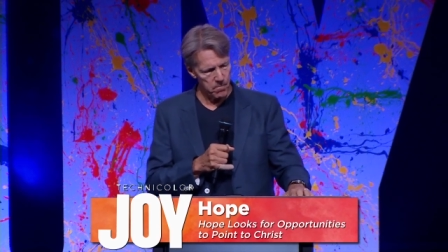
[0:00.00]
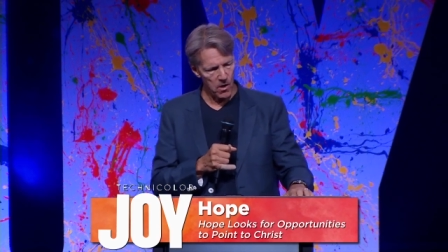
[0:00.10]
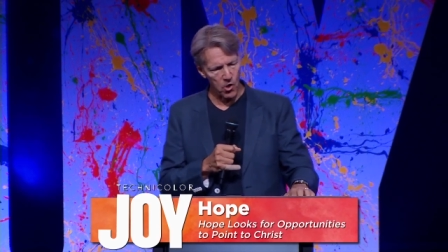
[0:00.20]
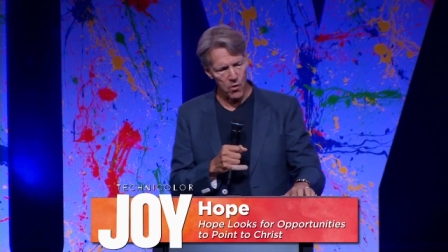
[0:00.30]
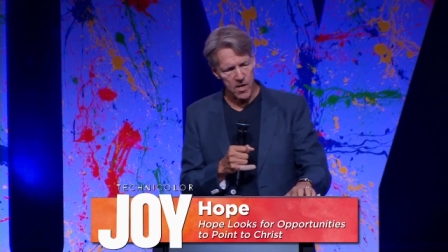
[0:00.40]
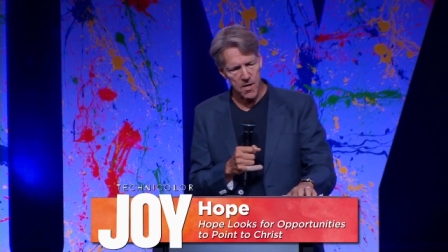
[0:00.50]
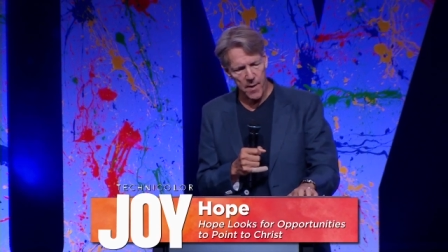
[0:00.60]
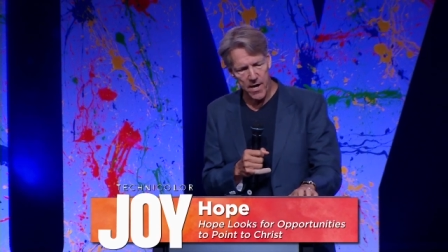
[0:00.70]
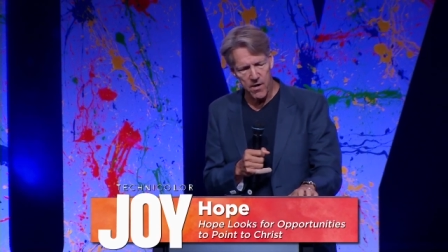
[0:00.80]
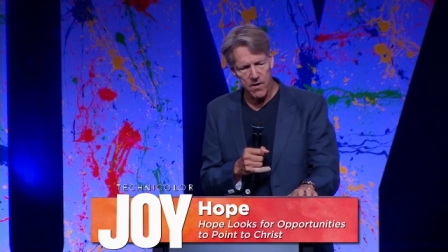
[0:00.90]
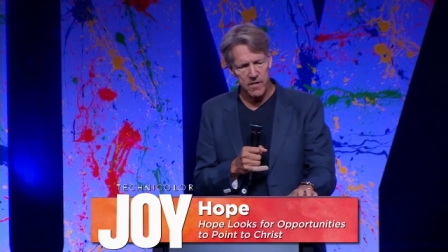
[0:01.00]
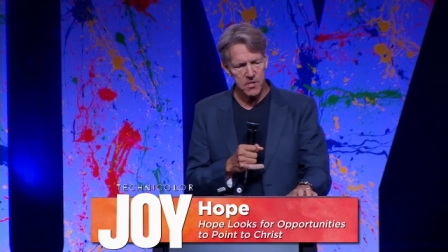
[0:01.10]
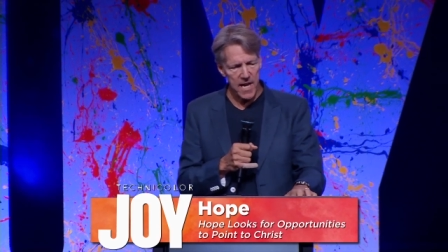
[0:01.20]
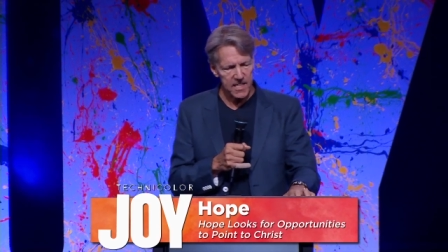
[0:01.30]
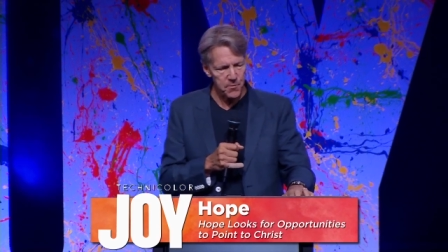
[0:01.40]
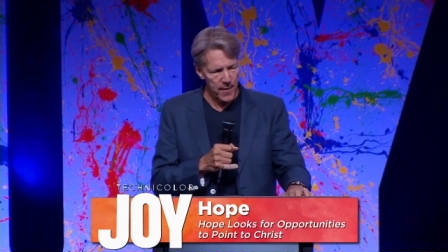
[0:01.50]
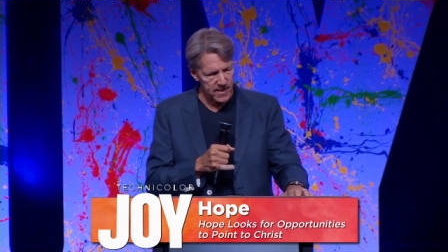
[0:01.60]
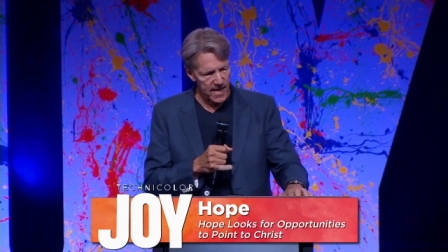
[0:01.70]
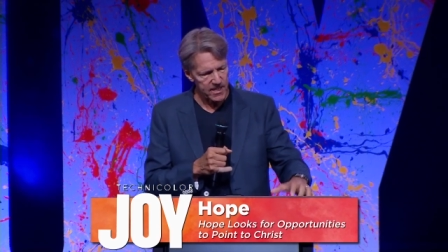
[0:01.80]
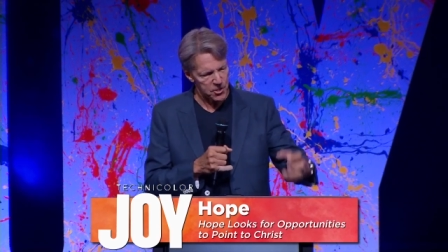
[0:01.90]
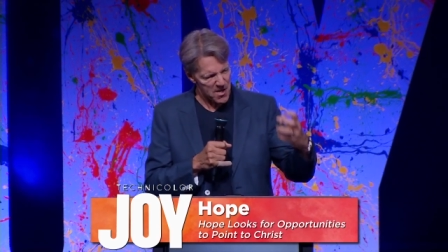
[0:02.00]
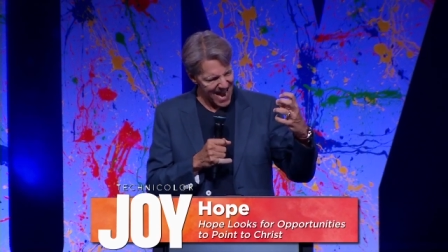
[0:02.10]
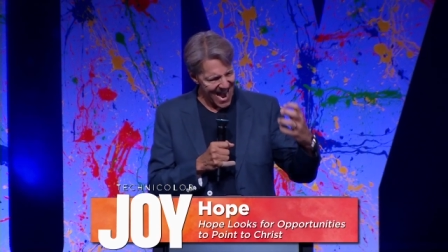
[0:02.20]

According to my earnest expectation,